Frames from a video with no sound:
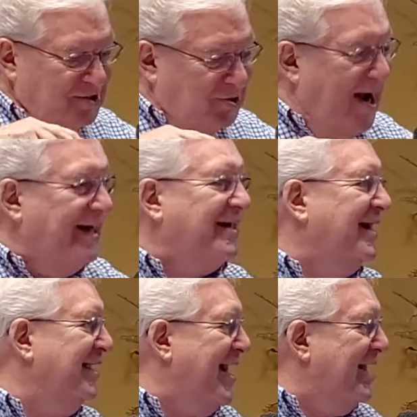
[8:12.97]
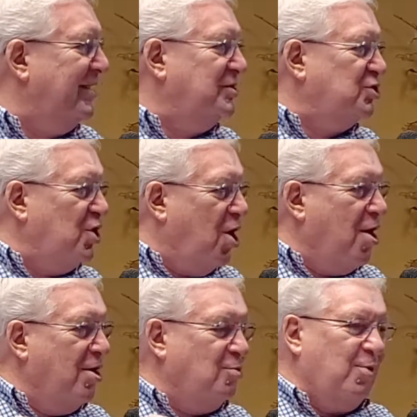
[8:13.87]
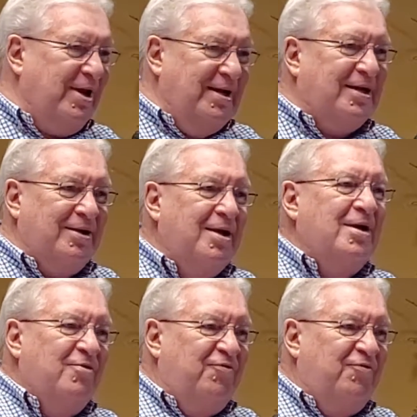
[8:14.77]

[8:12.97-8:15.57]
trying to get it out in his yard where he can